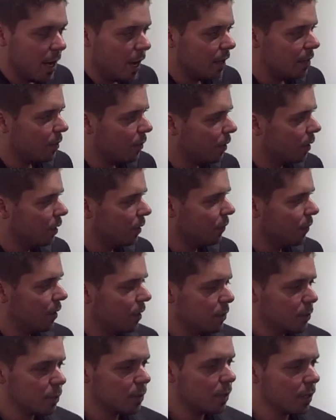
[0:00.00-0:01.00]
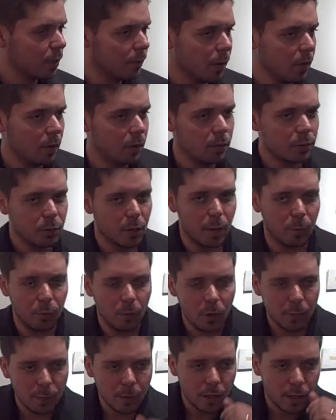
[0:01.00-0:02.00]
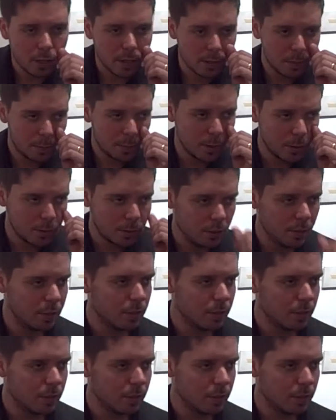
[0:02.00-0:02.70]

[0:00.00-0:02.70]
And the thing that I find interesting about trompe-l'oeil painting, especially,